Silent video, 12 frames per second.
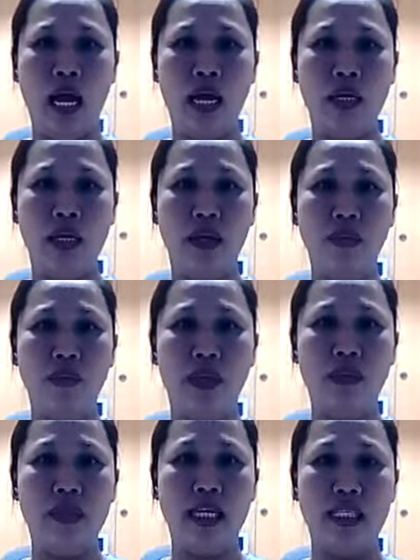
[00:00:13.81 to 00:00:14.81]
I came
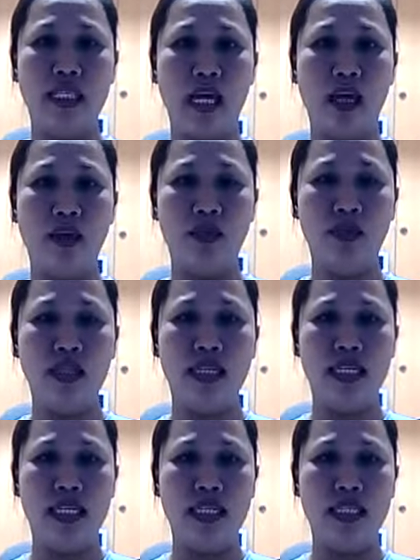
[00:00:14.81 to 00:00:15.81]
from Santiago
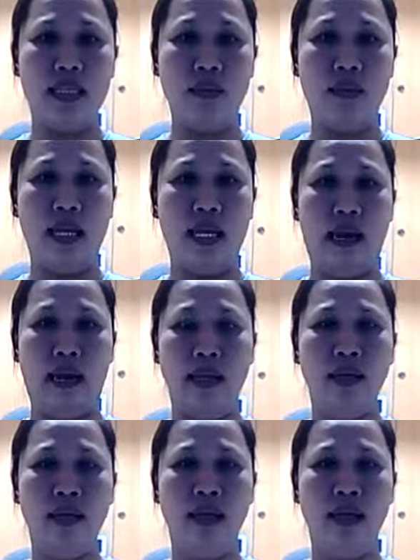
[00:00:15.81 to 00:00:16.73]
City, Isabela.